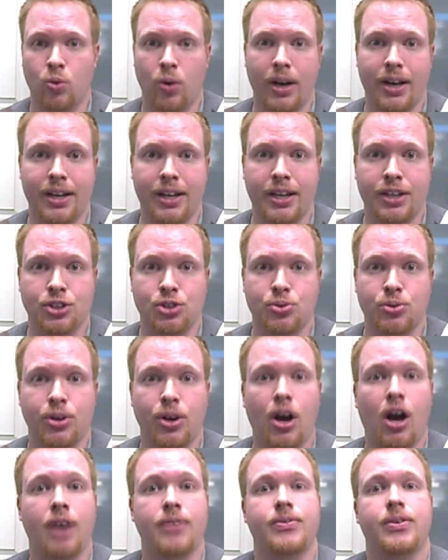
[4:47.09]
credit
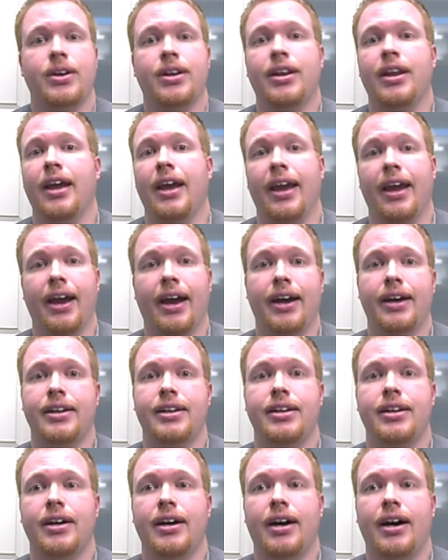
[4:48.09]
history often,
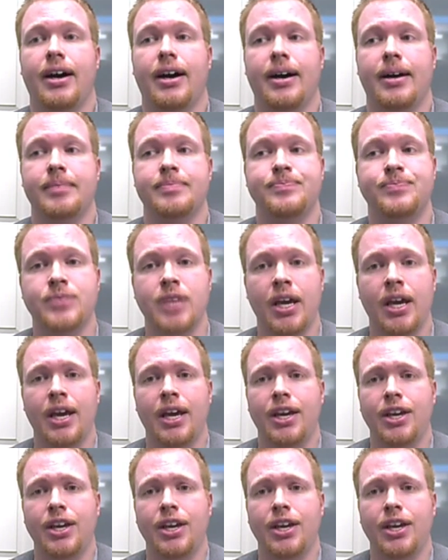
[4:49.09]
and